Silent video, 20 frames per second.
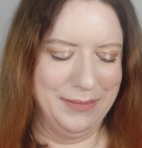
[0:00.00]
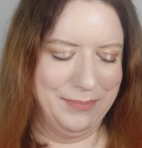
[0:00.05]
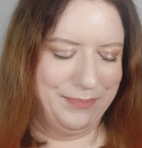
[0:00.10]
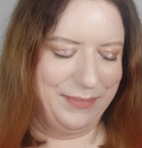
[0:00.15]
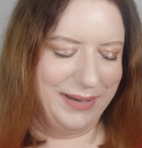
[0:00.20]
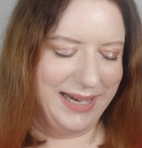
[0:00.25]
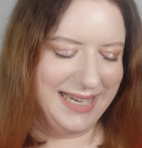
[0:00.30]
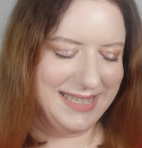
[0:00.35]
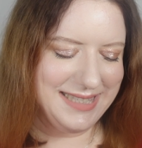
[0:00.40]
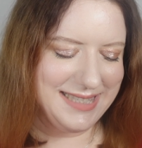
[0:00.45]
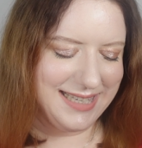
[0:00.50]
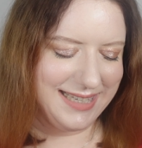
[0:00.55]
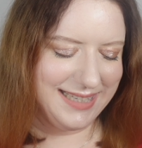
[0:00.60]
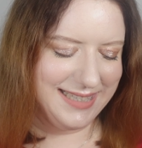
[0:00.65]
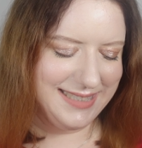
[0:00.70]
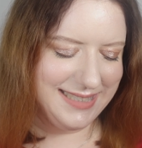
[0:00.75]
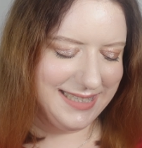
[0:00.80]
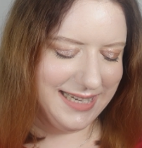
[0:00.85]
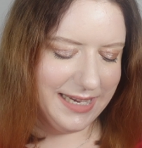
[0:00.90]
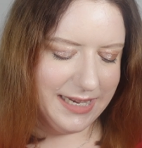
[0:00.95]

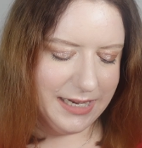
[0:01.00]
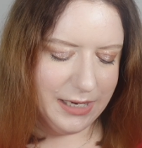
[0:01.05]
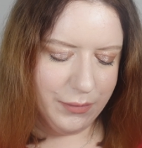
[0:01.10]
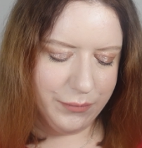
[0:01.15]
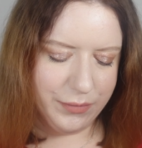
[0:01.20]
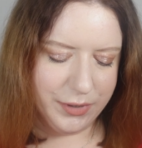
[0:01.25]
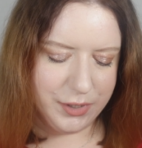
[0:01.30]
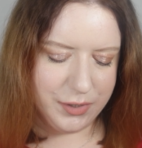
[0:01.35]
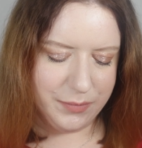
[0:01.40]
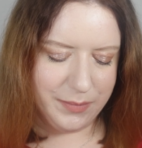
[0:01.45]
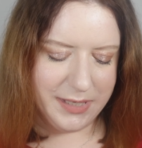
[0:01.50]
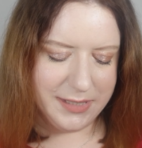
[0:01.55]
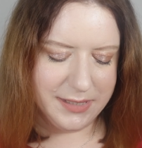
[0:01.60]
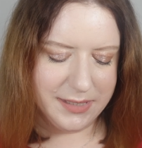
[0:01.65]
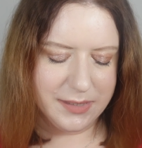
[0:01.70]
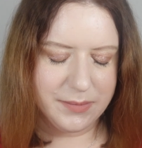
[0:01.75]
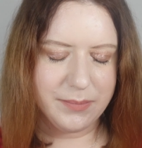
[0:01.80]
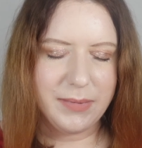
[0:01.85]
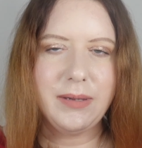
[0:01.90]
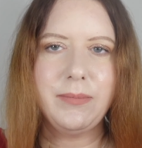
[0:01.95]
basket, which means
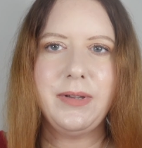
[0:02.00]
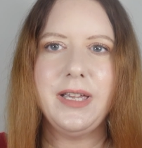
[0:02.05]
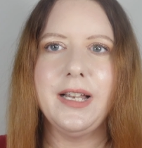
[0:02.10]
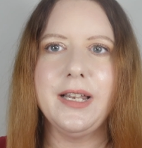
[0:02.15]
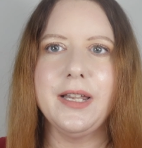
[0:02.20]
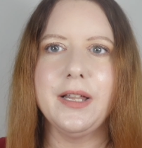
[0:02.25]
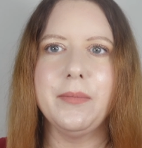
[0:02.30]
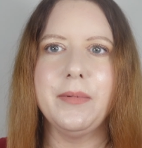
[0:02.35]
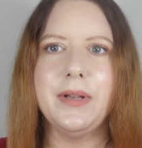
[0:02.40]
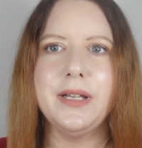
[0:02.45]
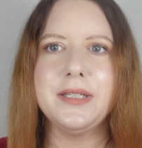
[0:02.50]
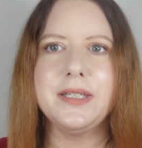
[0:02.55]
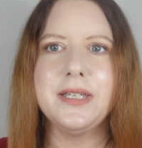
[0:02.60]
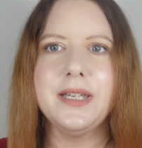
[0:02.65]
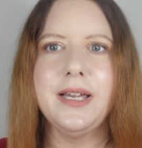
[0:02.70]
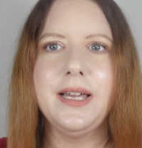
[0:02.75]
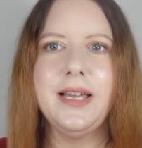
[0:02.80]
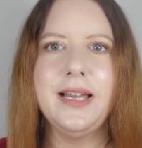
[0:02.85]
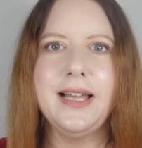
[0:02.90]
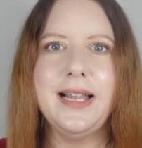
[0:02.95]
it's maybe a little bit
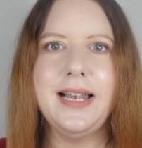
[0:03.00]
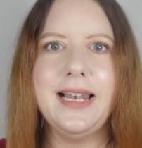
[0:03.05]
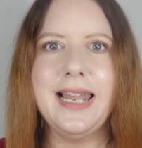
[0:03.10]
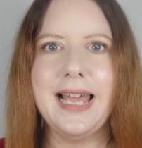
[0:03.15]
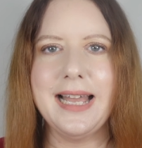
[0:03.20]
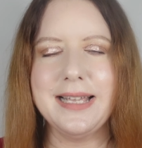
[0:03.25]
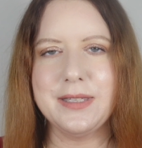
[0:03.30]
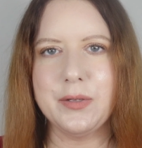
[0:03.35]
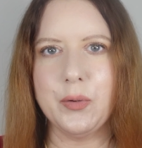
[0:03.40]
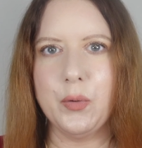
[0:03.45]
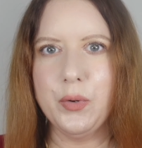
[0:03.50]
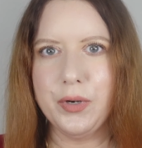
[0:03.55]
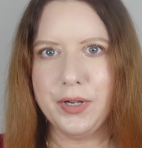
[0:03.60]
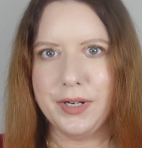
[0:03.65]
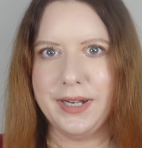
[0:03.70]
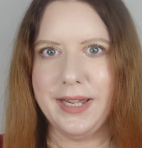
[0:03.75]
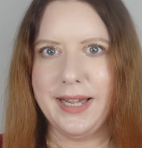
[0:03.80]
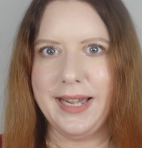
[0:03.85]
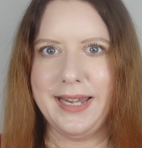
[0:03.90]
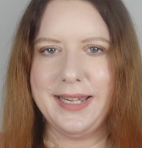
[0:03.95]
less
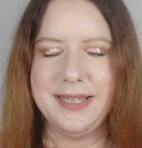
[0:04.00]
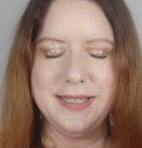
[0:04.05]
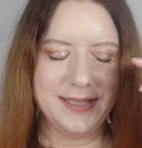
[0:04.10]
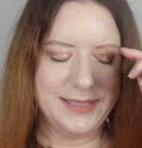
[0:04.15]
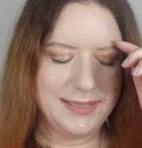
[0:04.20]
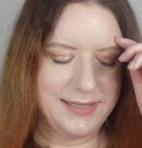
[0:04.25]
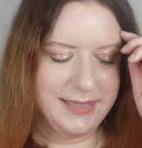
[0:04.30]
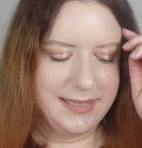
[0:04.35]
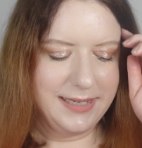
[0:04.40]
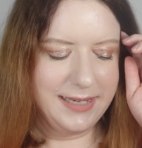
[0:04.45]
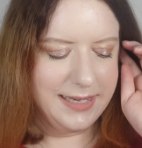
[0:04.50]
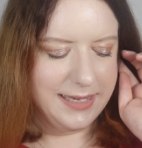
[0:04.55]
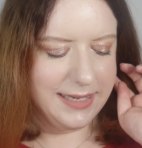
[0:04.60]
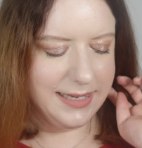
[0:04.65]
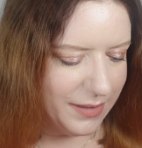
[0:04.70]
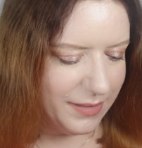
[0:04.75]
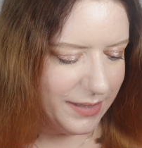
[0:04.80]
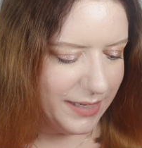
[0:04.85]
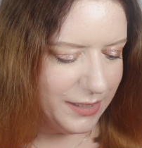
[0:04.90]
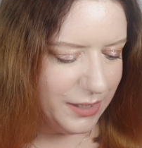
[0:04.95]
organized
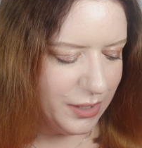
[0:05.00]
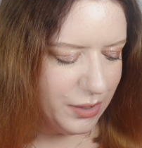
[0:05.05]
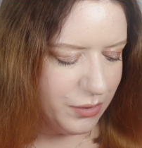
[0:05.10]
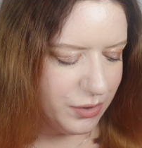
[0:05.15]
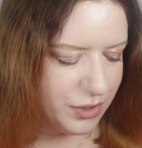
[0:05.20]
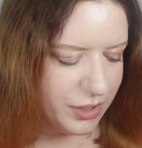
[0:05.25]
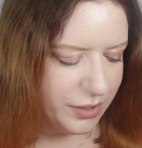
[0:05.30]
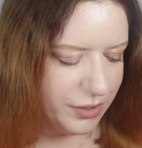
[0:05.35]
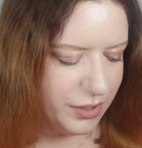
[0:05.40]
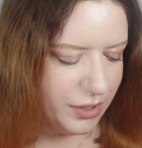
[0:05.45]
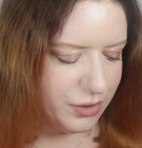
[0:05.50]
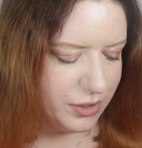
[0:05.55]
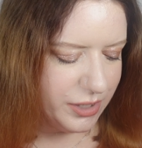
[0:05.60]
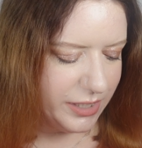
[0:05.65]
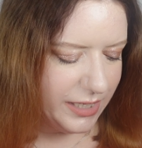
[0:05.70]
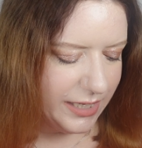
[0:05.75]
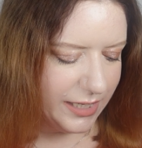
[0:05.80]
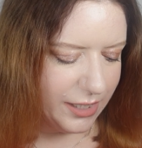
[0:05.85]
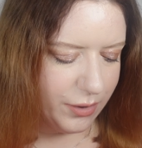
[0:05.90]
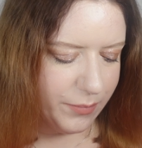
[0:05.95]
than usual.
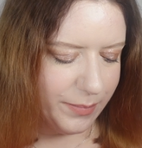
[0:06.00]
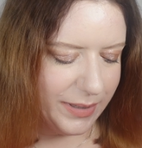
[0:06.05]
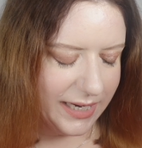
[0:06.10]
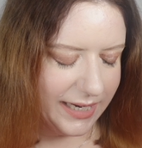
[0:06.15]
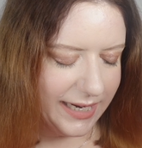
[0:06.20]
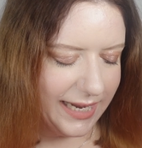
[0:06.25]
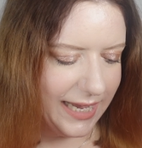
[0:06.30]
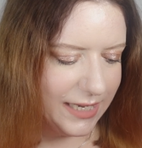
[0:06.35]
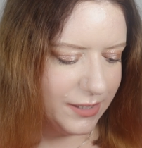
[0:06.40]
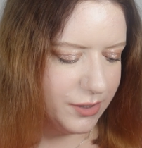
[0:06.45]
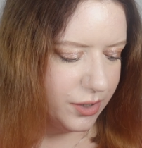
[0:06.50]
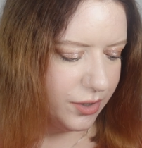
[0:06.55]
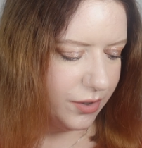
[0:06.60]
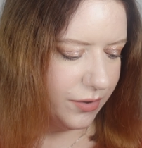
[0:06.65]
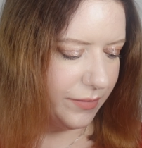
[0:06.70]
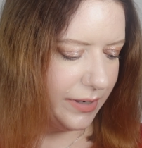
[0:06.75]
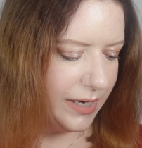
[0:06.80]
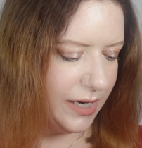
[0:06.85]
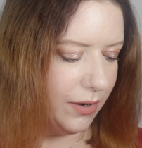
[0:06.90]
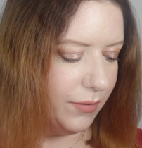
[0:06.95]
Usually I go by
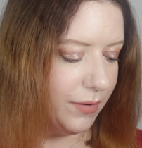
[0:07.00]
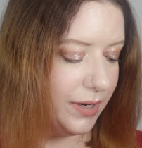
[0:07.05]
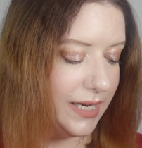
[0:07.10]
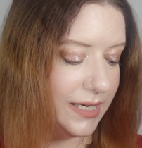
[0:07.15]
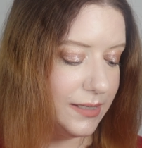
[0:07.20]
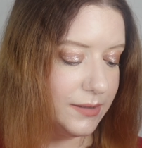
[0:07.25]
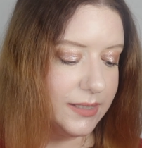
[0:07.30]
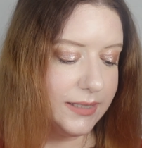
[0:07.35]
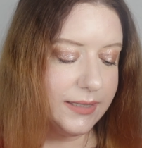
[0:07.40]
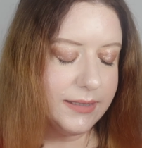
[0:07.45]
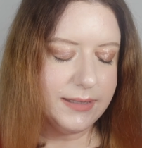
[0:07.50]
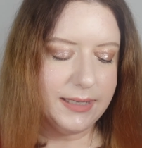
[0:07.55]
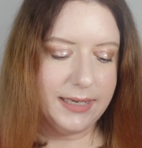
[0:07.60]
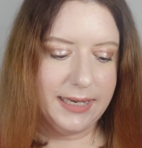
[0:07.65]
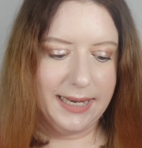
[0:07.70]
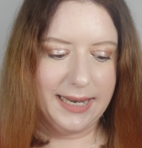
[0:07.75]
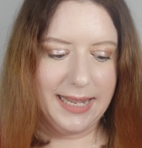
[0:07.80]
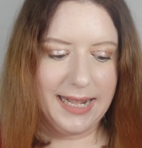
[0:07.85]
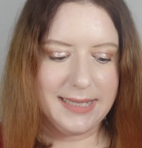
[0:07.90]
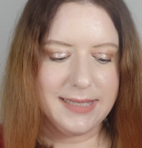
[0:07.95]
category. Oh, here's a
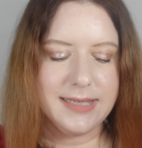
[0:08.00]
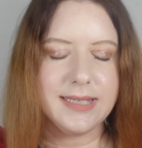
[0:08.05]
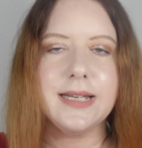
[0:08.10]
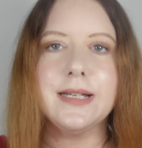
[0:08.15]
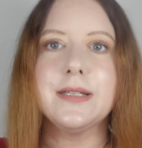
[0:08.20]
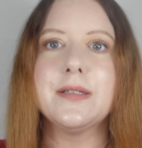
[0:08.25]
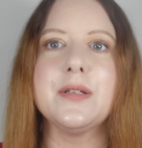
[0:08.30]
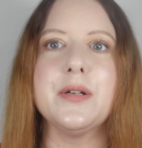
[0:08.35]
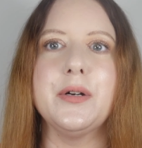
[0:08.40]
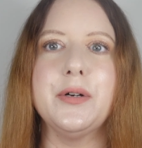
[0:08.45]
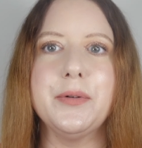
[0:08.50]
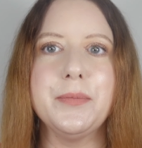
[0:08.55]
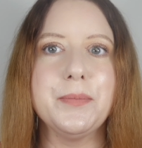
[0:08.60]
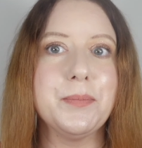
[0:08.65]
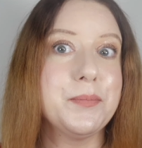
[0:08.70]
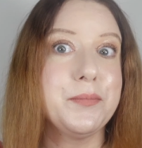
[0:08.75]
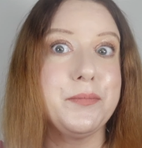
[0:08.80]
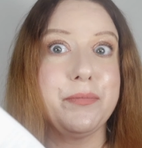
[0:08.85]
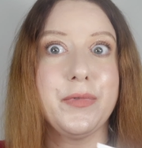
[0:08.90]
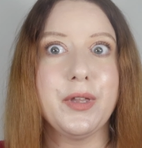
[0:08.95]
cleanser.
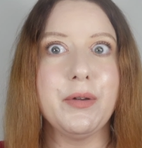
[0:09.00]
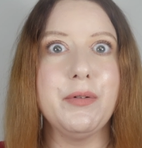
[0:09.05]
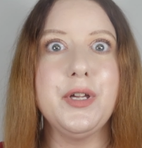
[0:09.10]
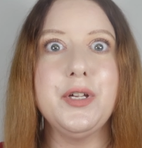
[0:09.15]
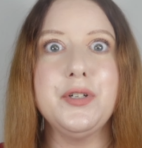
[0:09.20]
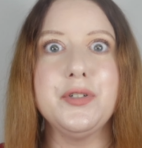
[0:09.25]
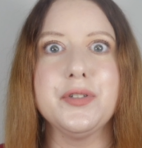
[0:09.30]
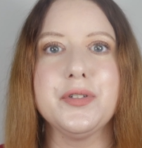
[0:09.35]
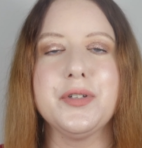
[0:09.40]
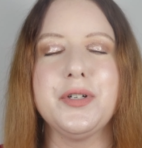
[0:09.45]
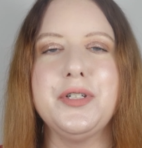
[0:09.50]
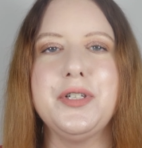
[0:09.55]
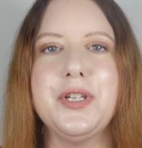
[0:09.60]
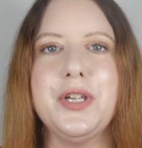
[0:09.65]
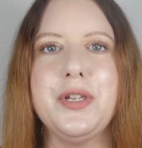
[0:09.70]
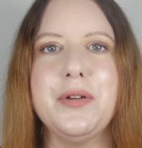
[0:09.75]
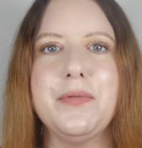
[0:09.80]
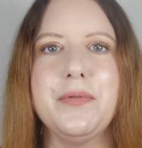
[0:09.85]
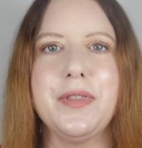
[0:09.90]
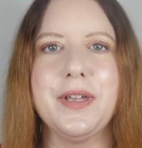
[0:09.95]
So we can just
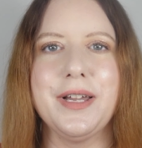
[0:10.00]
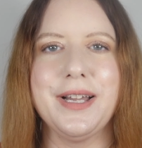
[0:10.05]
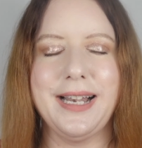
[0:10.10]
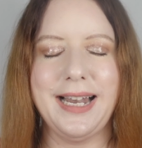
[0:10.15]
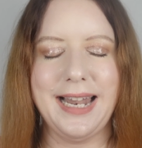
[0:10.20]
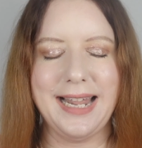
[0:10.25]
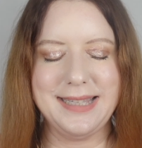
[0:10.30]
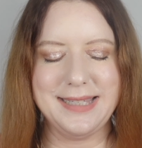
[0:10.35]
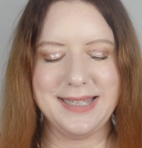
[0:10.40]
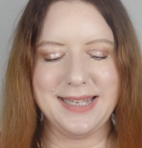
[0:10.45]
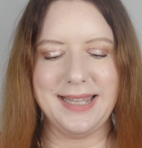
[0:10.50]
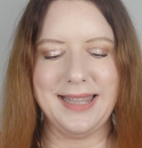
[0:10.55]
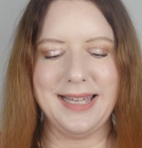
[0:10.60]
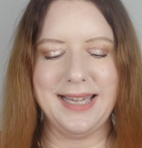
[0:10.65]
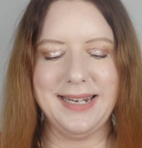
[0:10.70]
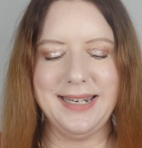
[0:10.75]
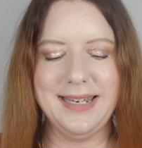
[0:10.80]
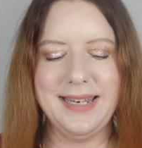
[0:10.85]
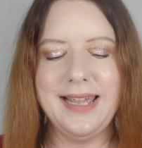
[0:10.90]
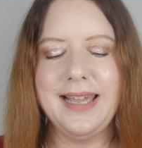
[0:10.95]
continue with the cleanser
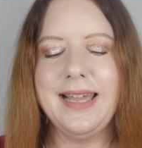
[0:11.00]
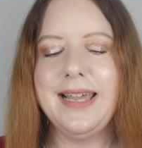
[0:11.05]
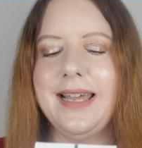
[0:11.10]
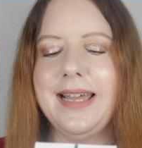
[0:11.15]
then.